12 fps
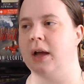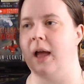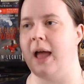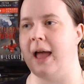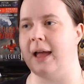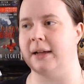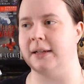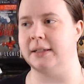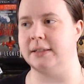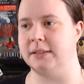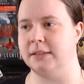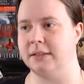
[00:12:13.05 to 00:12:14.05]

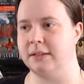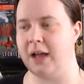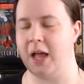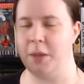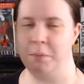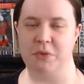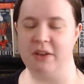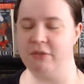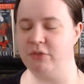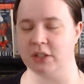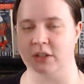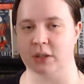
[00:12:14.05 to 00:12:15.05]
and I
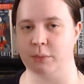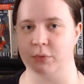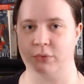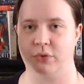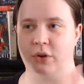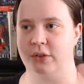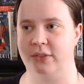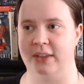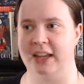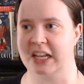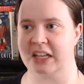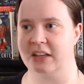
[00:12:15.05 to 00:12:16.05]
definitely preferred the
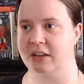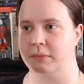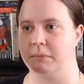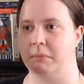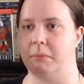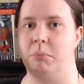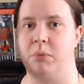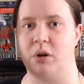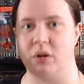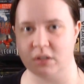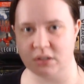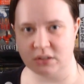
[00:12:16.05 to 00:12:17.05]
end
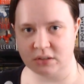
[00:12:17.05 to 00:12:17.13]
part.